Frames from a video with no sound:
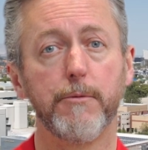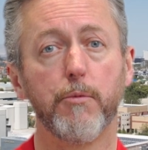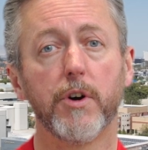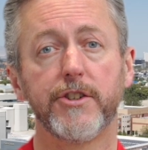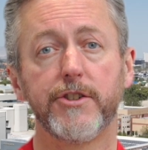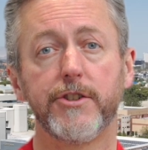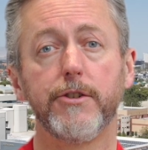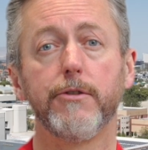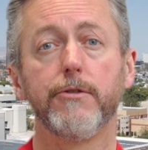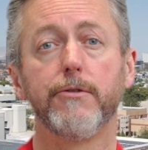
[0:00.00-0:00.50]

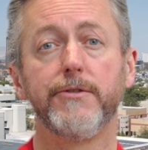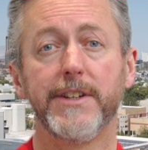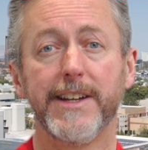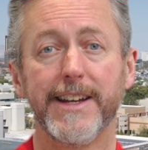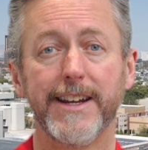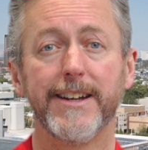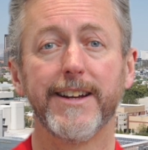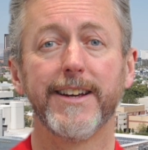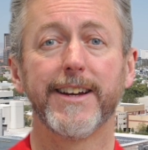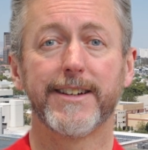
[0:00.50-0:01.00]
what you'll
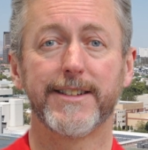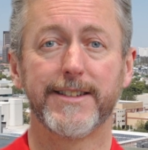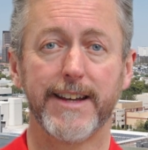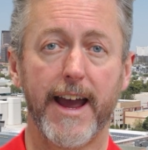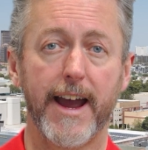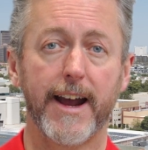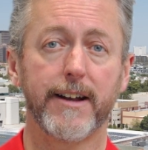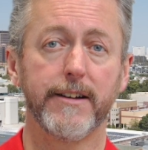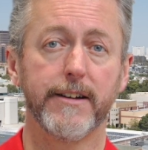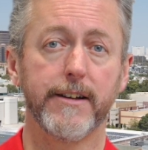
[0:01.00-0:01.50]
need
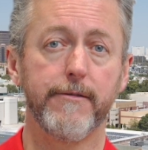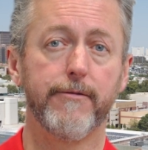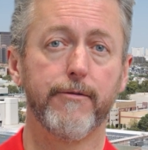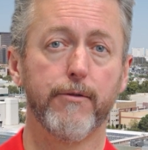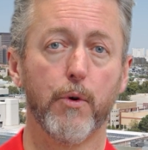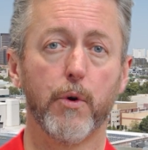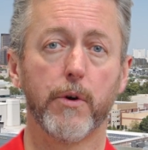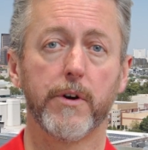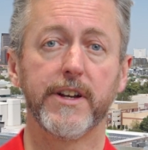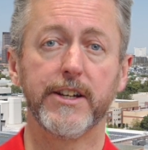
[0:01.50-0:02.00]
exactly
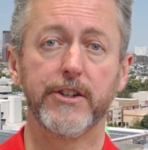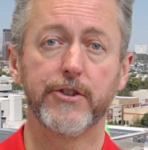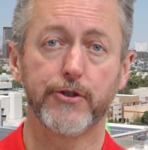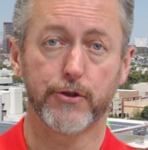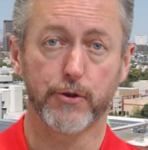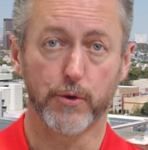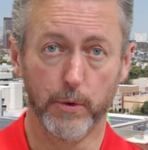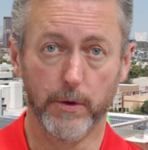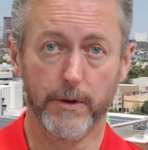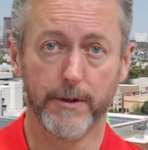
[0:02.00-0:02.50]
for each
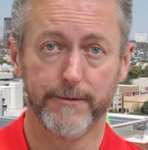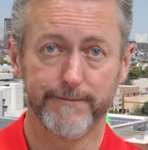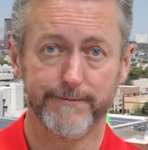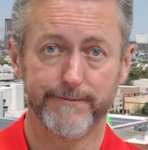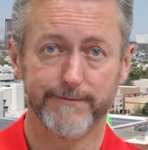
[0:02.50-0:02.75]
school.